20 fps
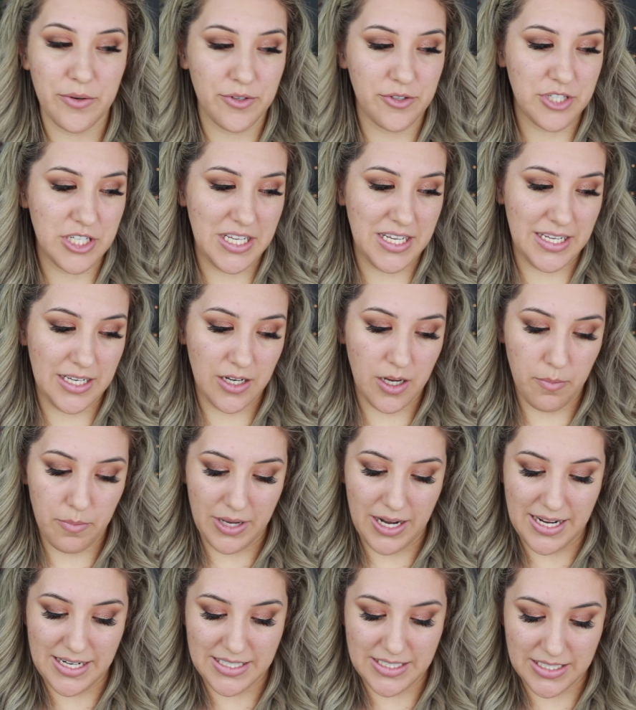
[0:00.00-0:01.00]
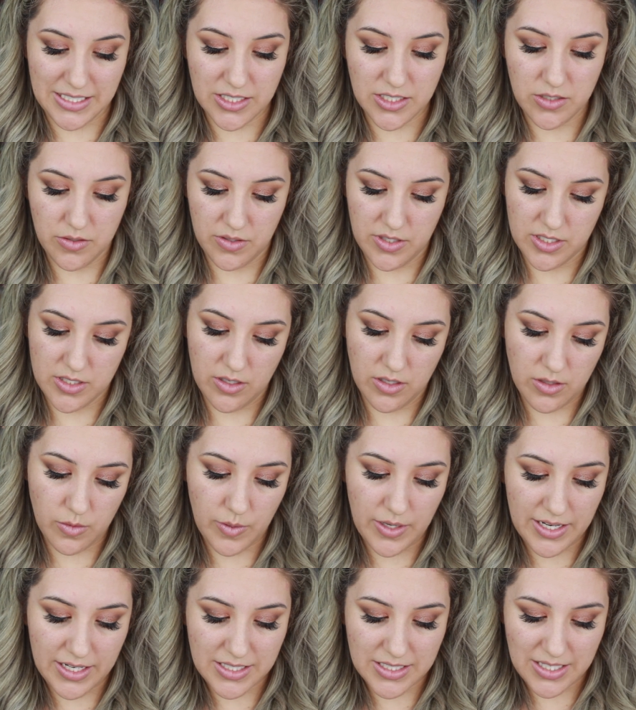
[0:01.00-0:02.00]
routine, but I did do this on the
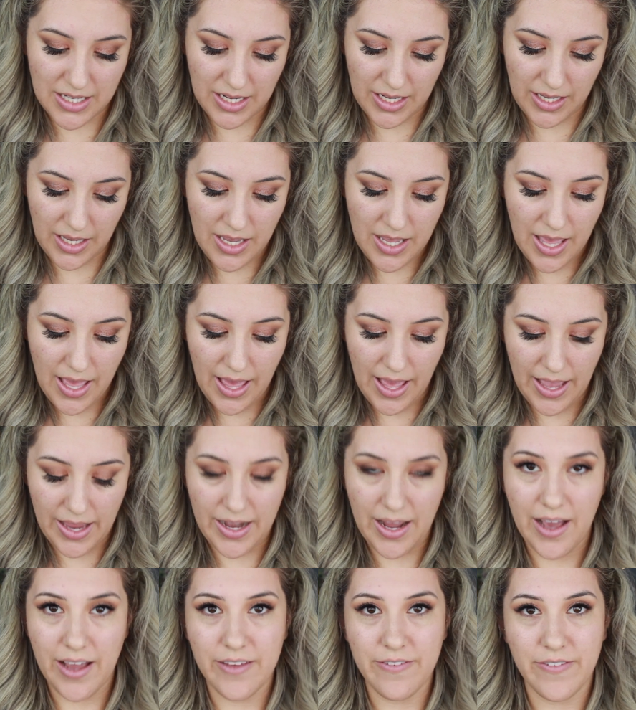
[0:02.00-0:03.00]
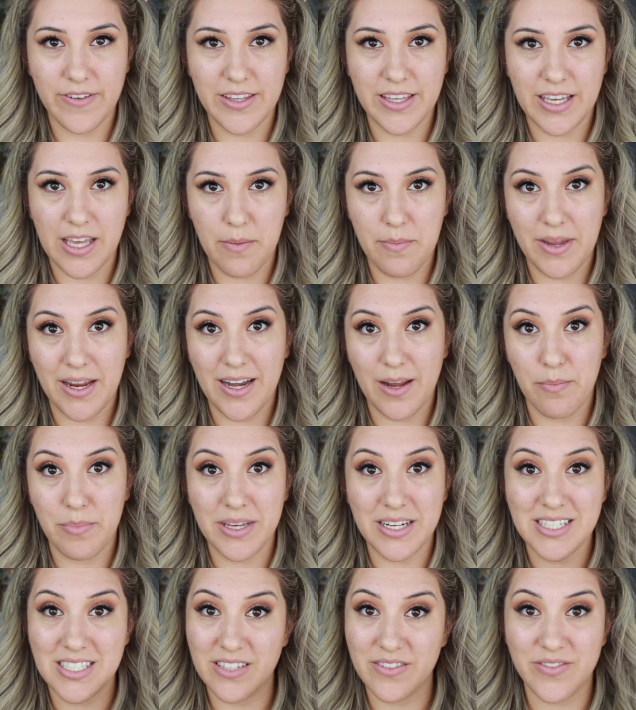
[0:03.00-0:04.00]
wedding day, and I feel like it made a
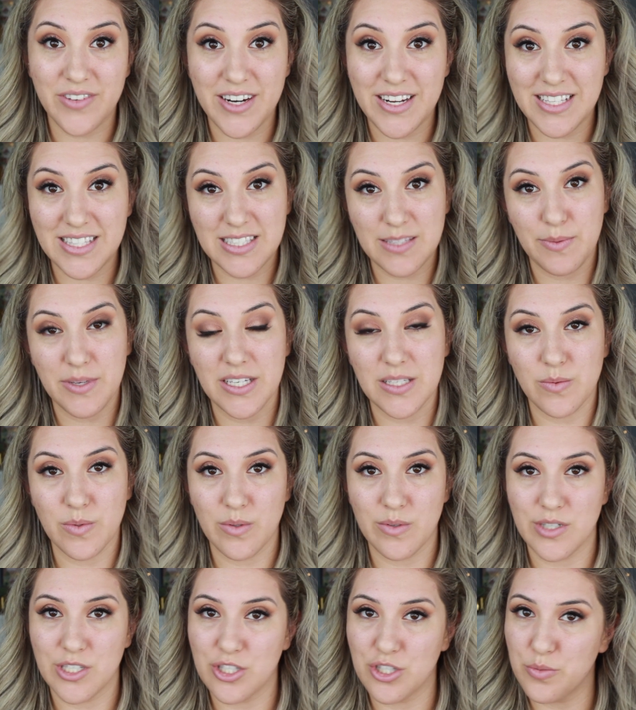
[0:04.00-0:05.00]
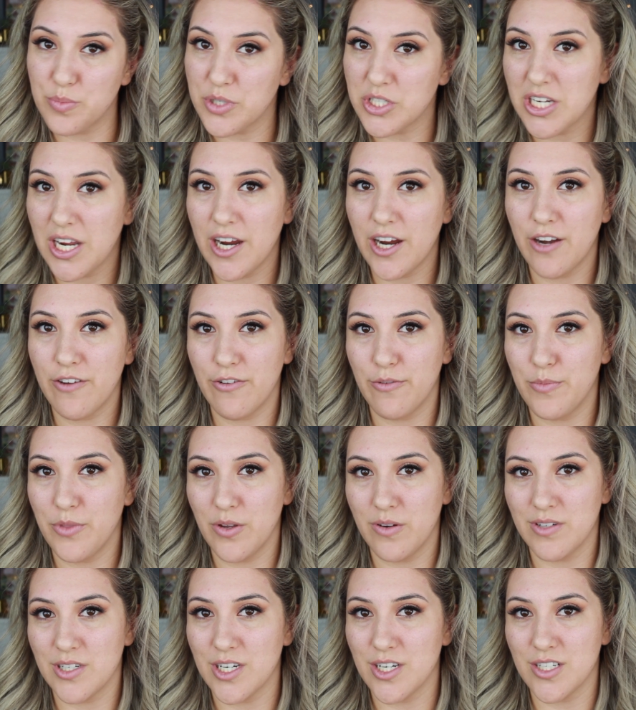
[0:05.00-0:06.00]
big difference because we were super tired from
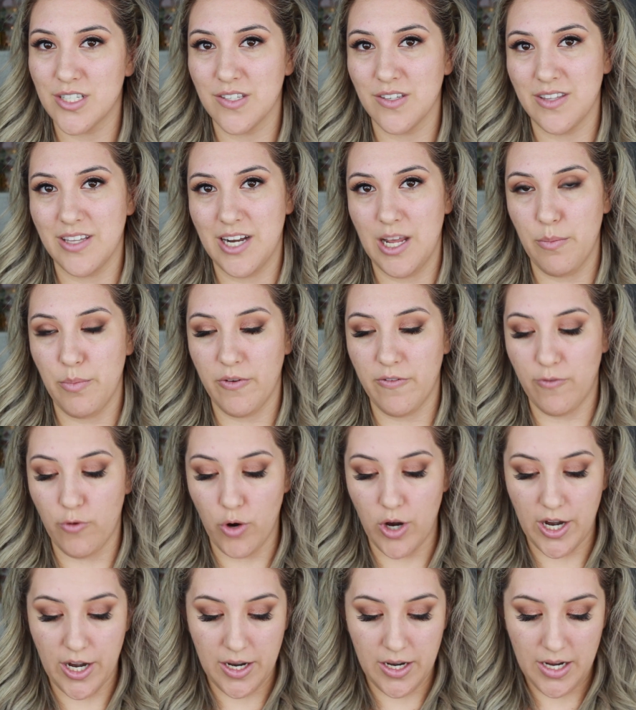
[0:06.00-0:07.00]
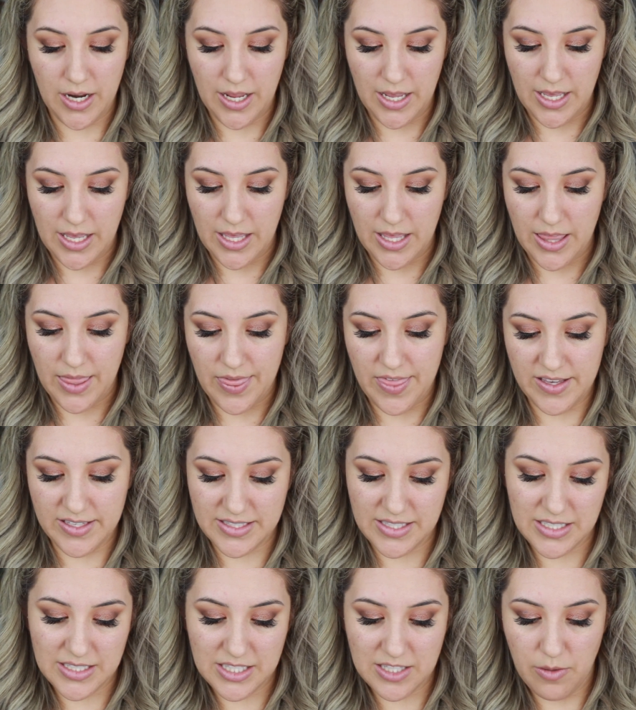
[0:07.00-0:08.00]
the rehearsal the night before.
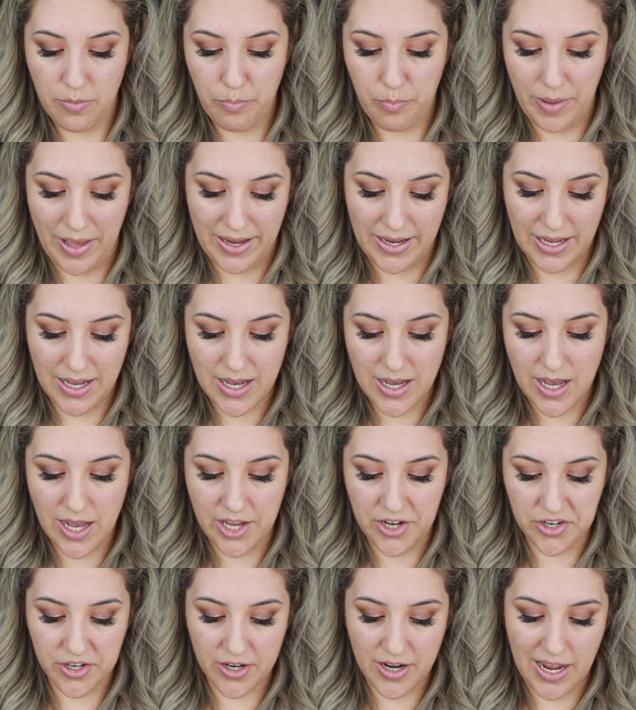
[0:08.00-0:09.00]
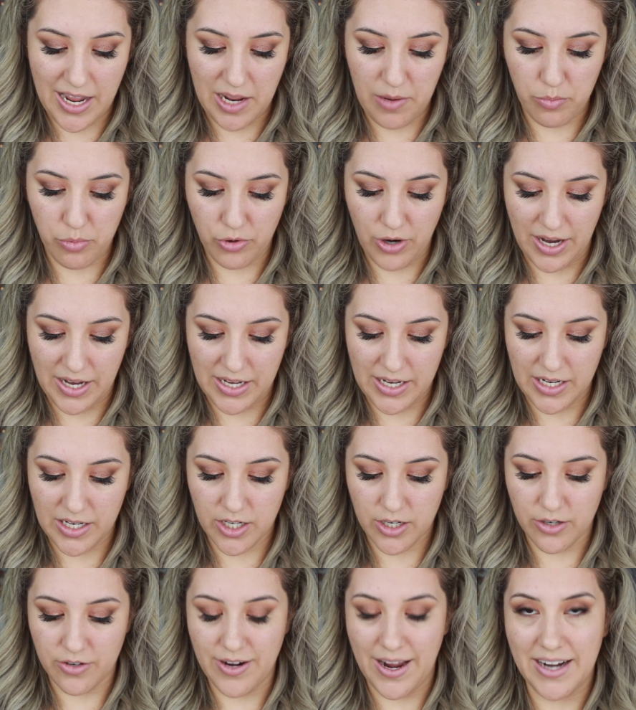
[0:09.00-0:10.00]
This is the Becca Under Eye Brightening
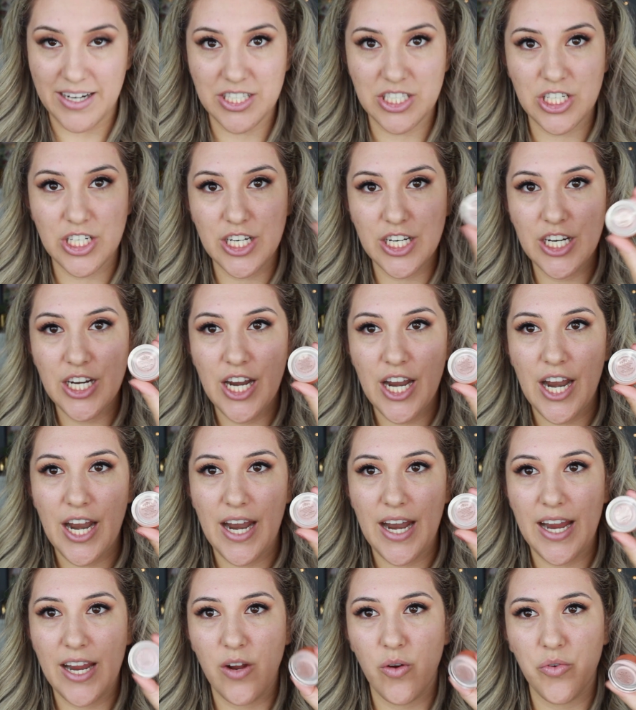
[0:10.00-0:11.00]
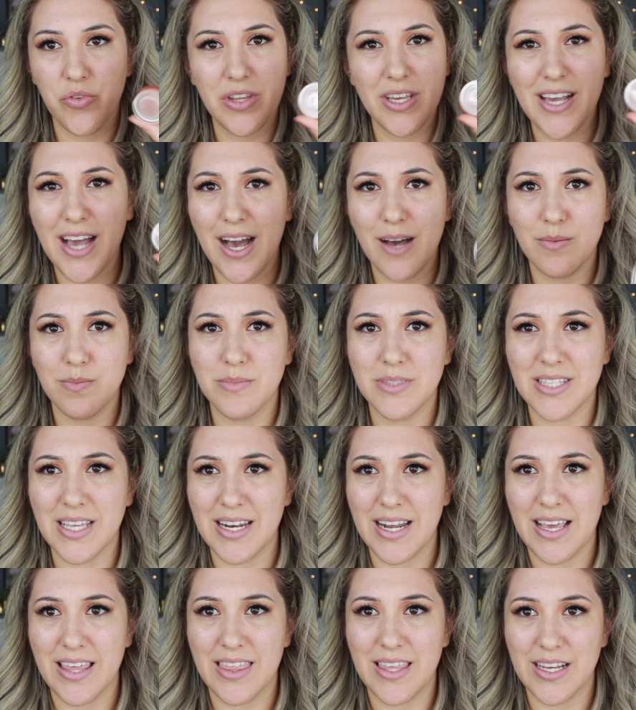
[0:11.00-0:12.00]
Corrector. It only comes
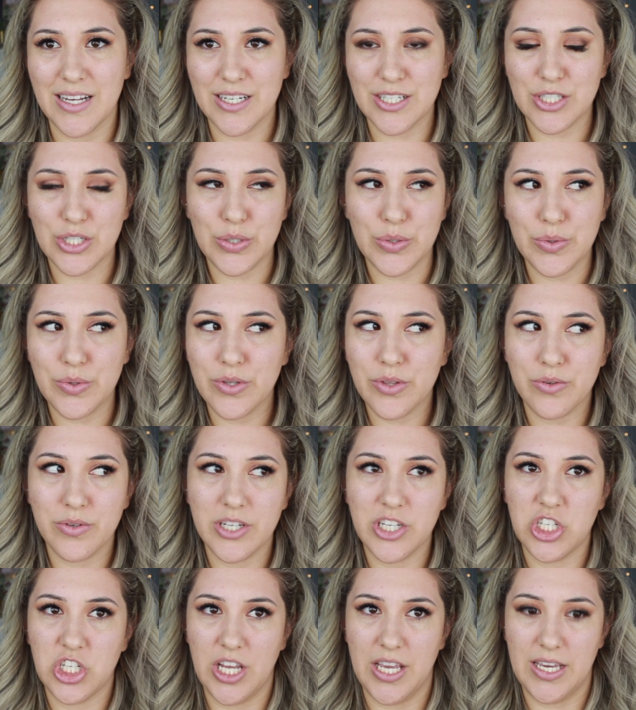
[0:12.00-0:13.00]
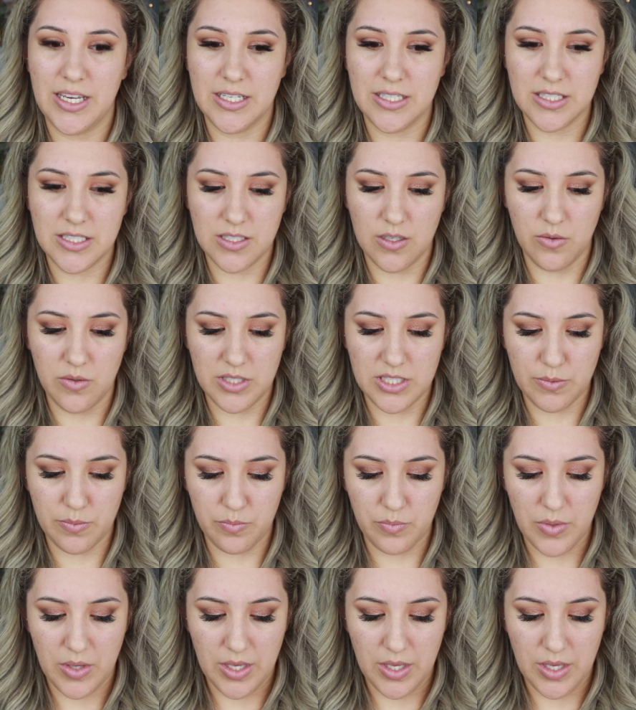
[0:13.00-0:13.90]
in, I think, 2 to 3 shades, so it's